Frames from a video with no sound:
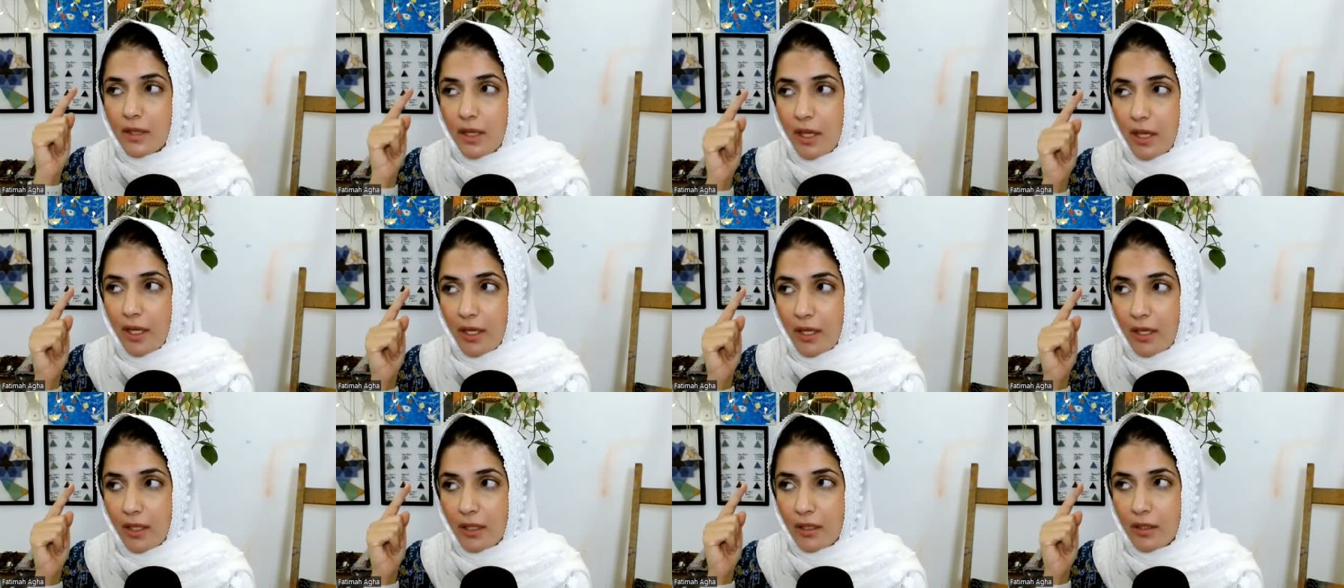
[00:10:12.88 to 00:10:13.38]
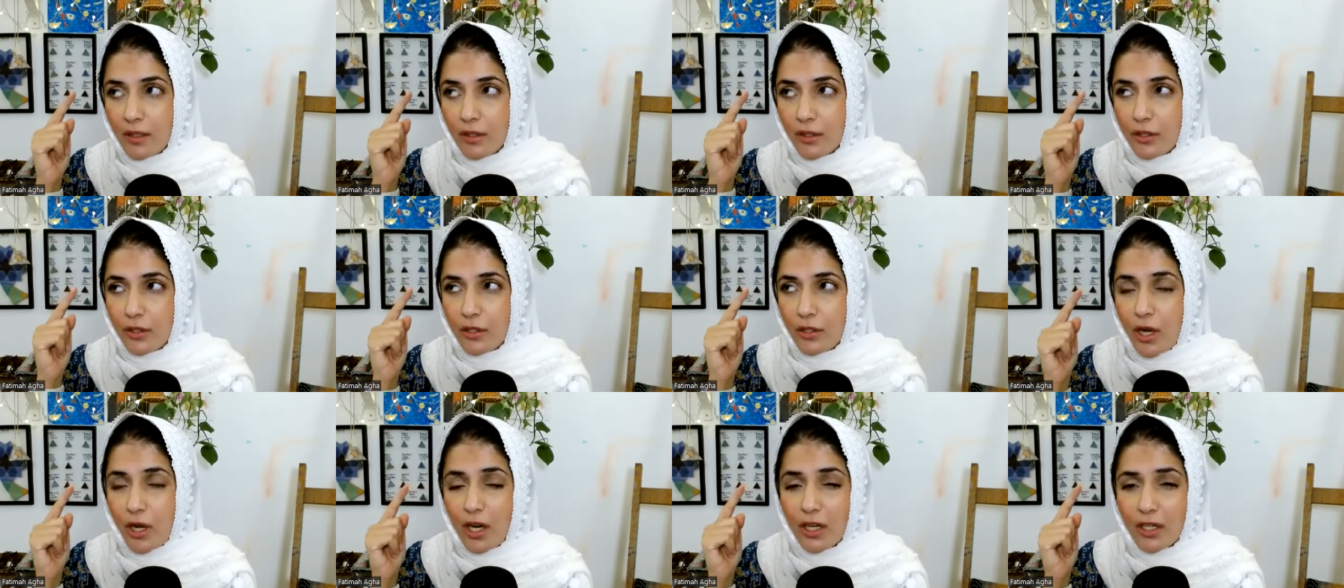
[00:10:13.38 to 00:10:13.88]
saying
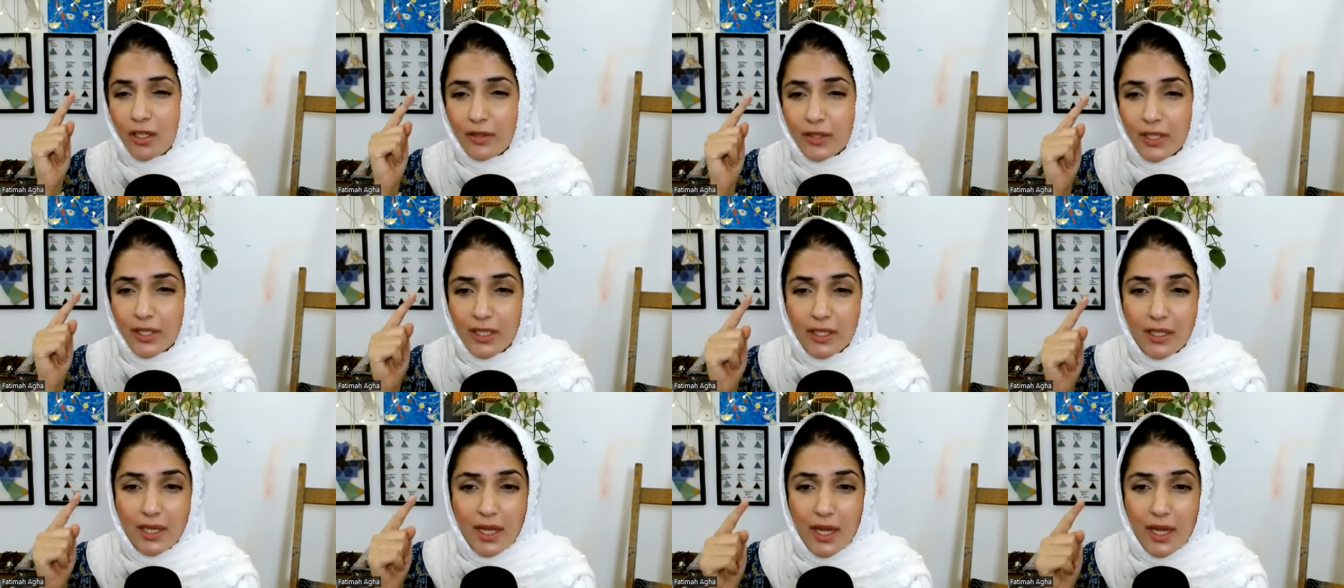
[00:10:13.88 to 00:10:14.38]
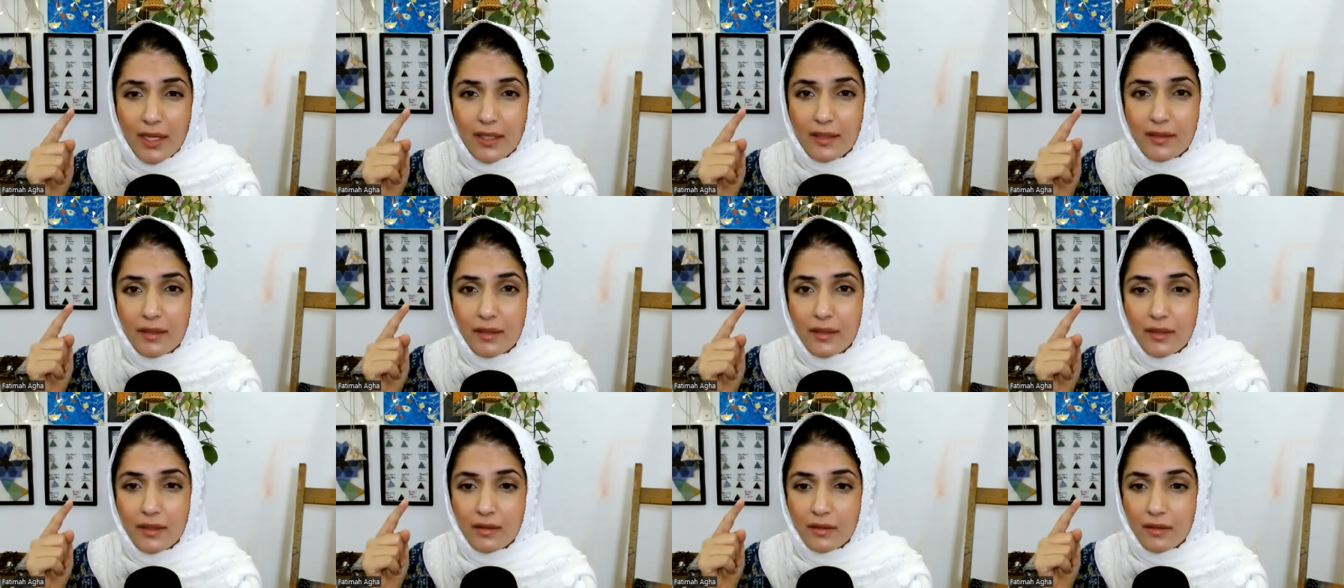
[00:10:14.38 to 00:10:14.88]
you're not looking nice
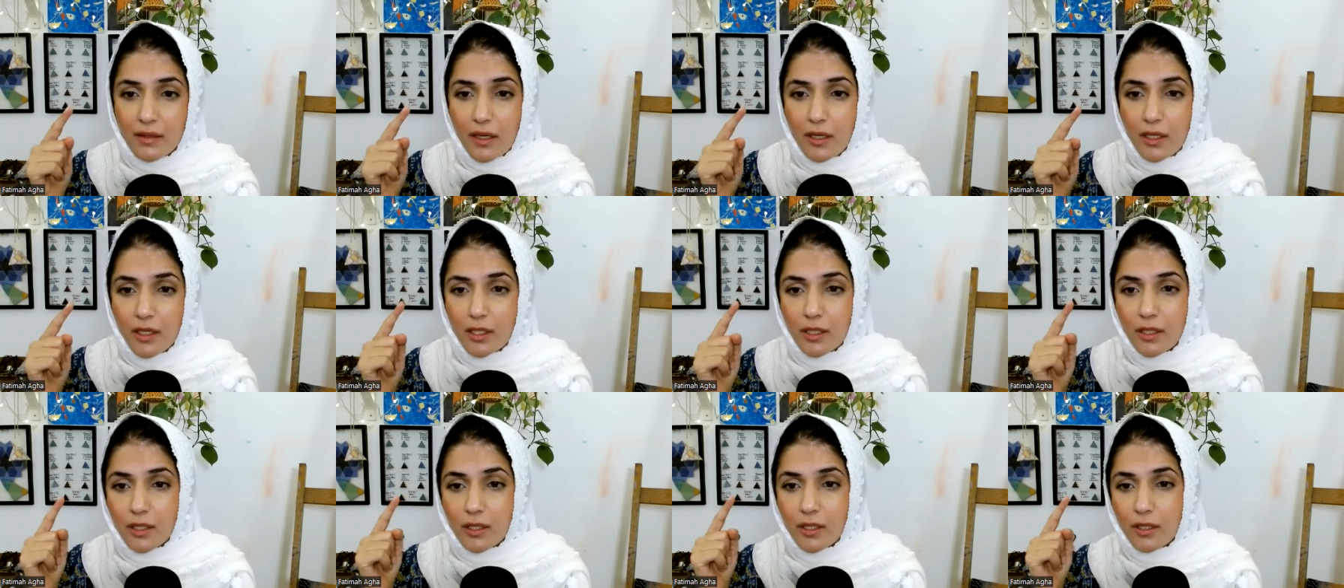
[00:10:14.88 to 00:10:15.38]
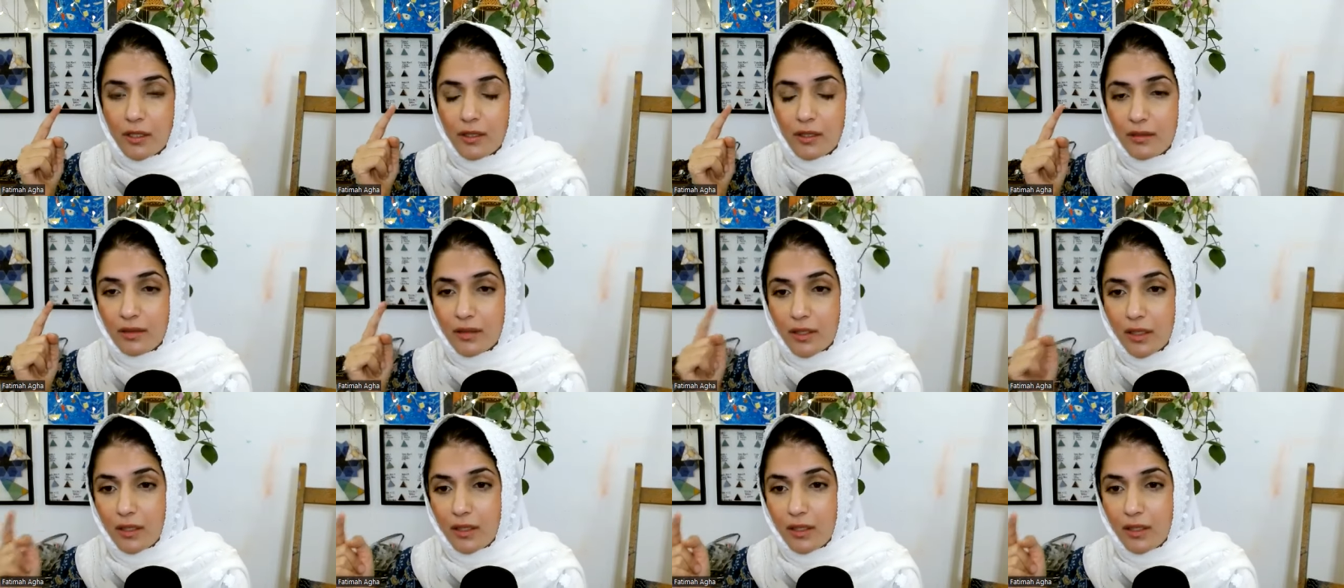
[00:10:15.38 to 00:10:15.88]
in this color
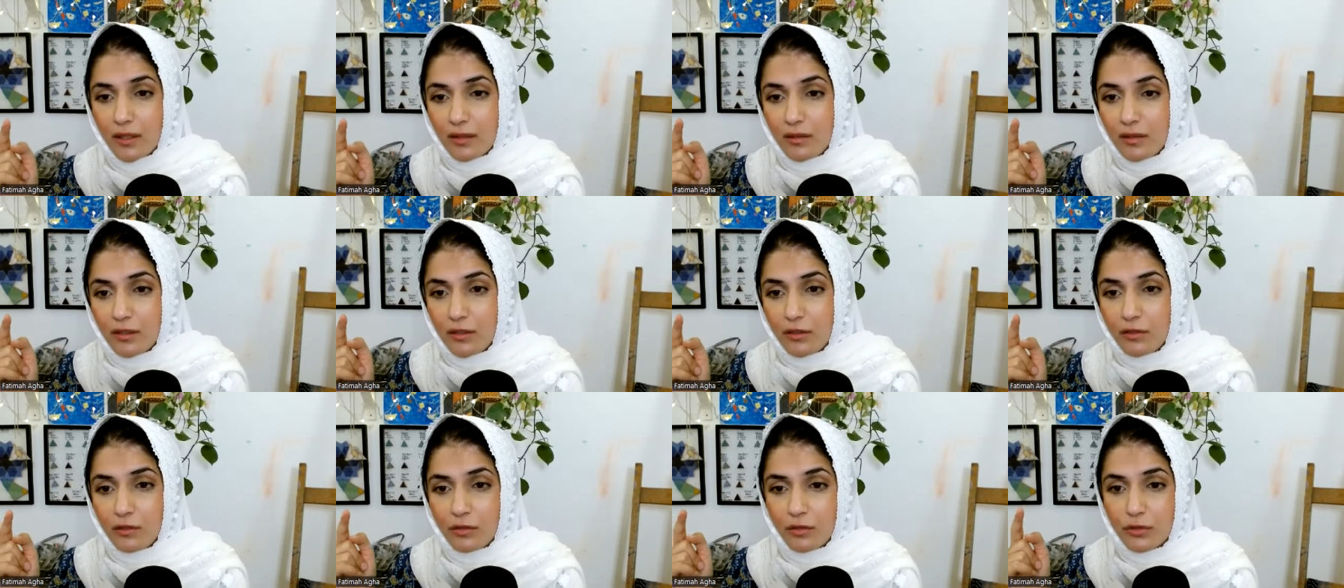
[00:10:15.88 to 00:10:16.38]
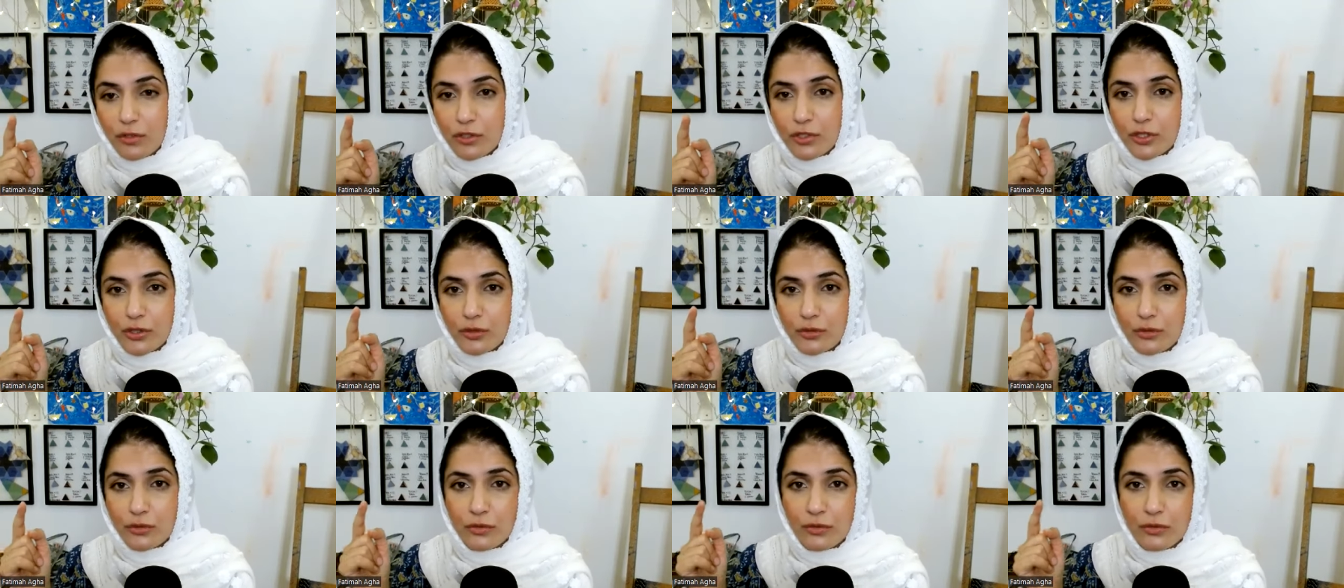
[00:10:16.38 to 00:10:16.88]
this color doesn't suit
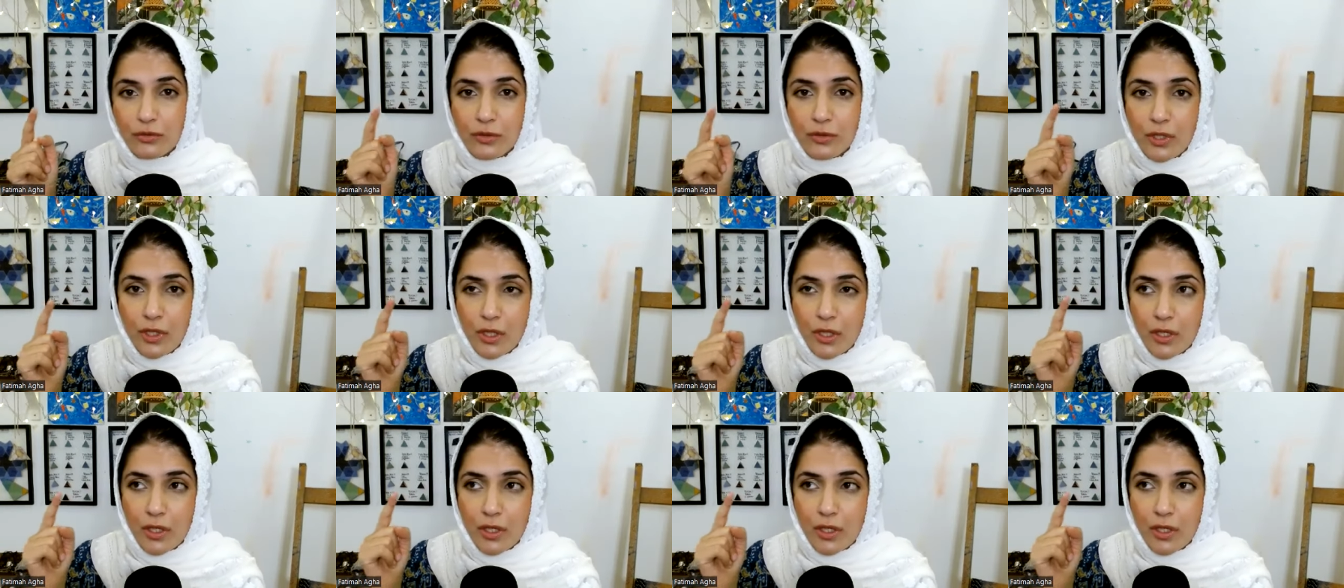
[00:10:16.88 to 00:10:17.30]
you